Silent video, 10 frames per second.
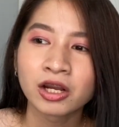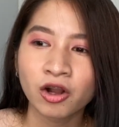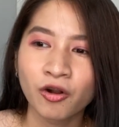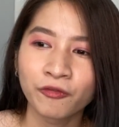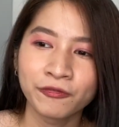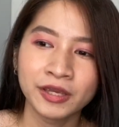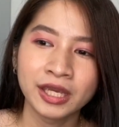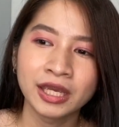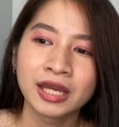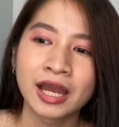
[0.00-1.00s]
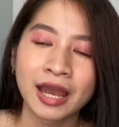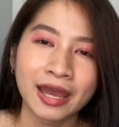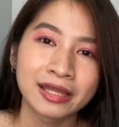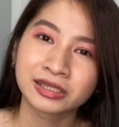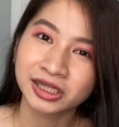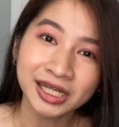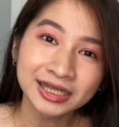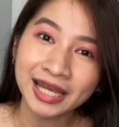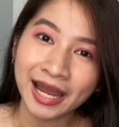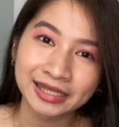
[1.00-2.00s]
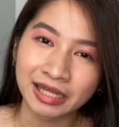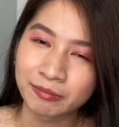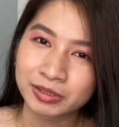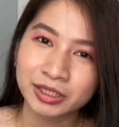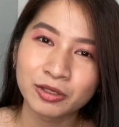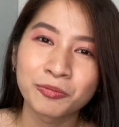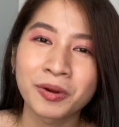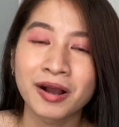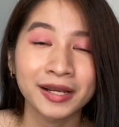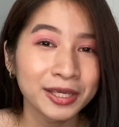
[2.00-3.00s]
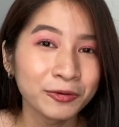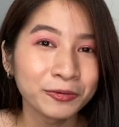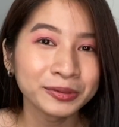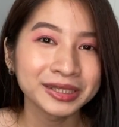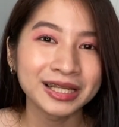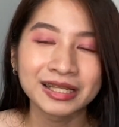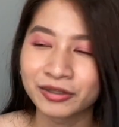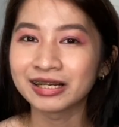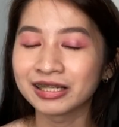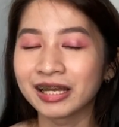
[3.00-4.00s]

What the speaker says: Comfy and Trendy items, yung mga cute, gano'n.